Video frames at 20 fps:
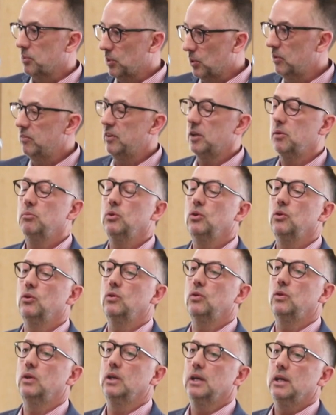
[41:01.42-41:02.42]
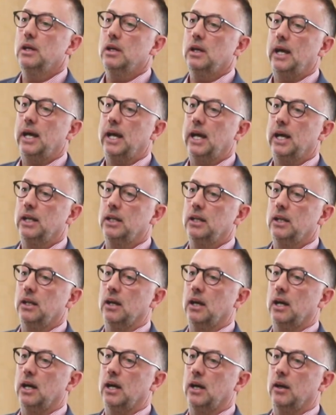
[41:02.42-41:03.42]
improving mood,
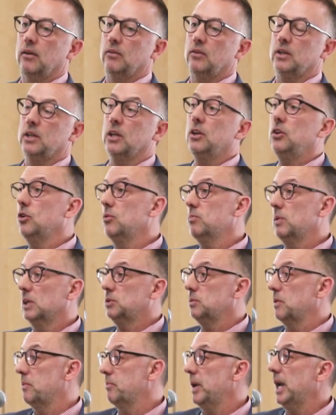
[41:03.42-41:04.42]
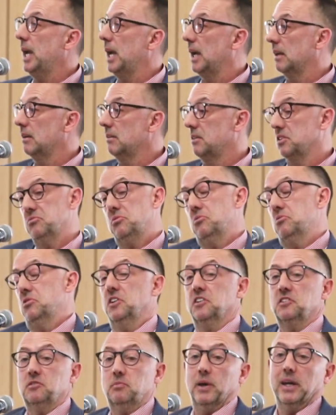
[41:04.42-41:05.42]
and uh, didn't do much with pain because
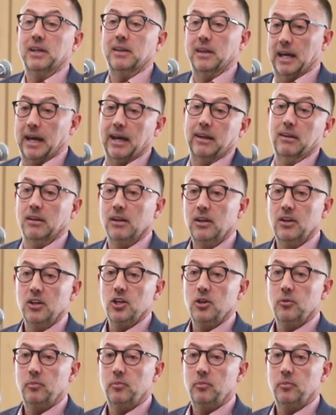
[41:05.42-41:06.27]
we wouldn't expect that.